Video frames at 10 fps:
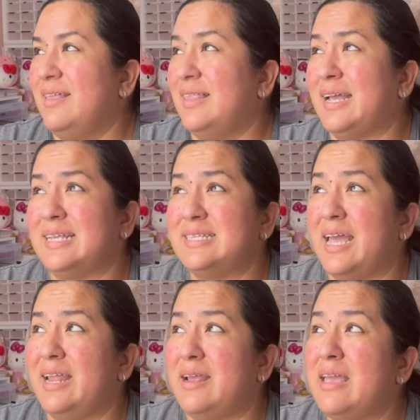Like I
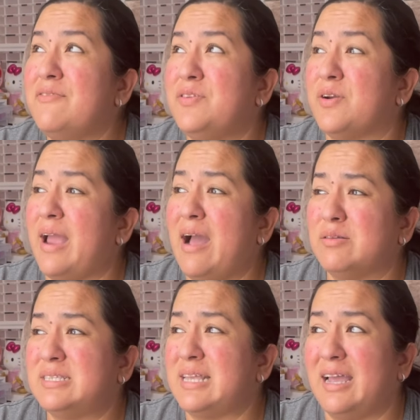said, if you're
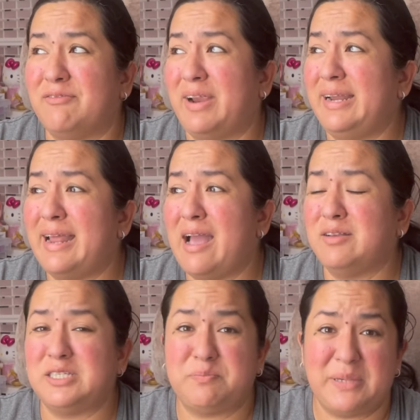outside right now,
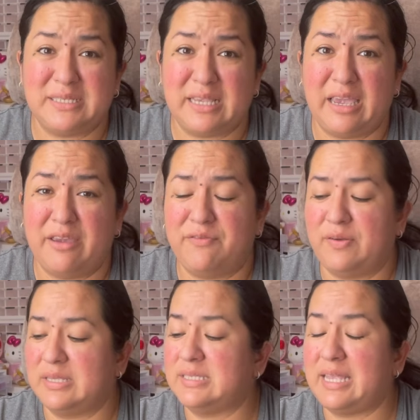just be safe,
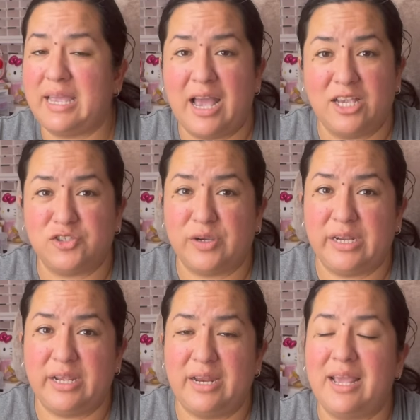stay
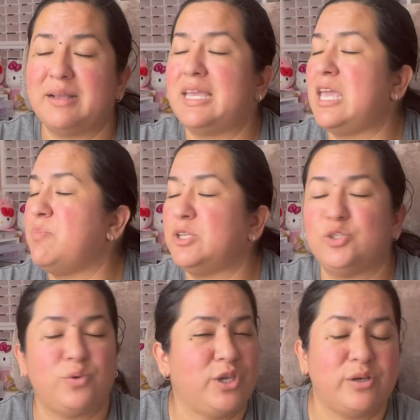hydrated, keep
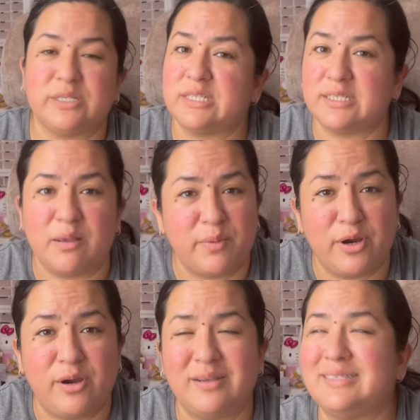enjoying your
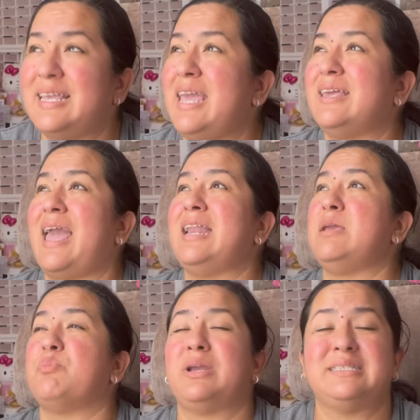summer, take any
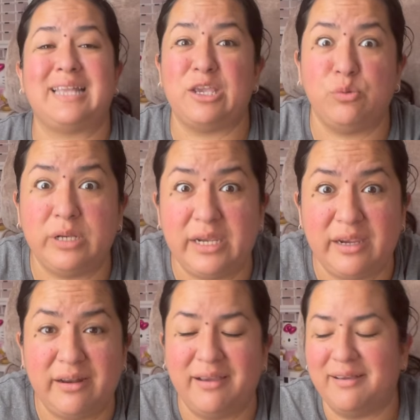breaks that you
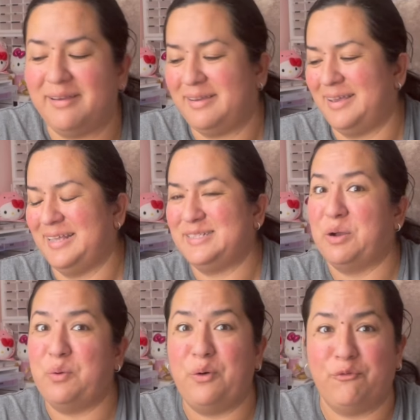need.
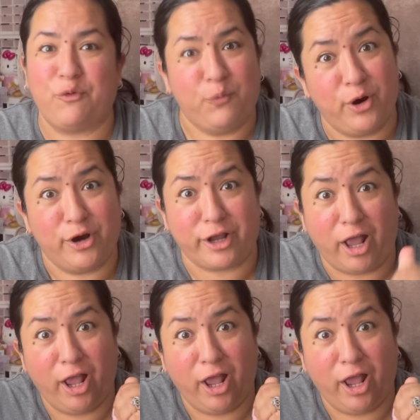Don't overwork.